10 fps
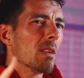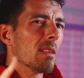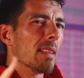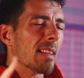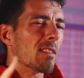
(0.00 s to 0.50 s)

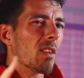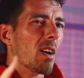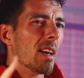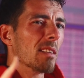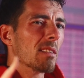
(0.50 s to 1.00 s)
that's
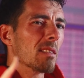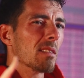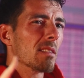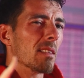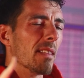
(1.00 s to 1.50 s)
not
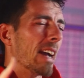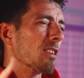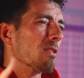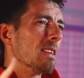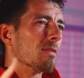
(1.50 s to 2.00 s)
that
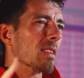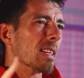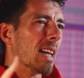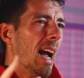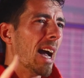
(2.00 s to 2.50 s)
great for the
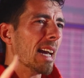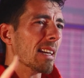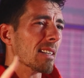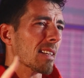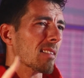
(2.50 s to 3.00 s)
guy
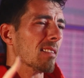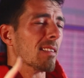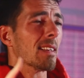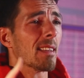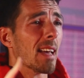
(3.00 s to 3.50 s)
unless he's
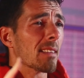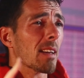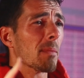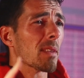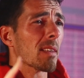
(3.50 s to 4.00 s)
into that
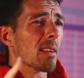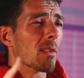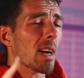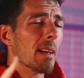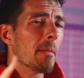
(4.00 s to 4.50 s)
type of thing,
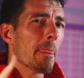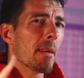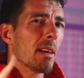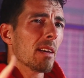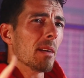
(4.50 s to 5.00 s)
right?
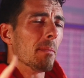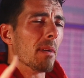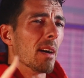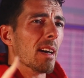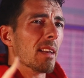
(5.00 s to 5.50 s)
But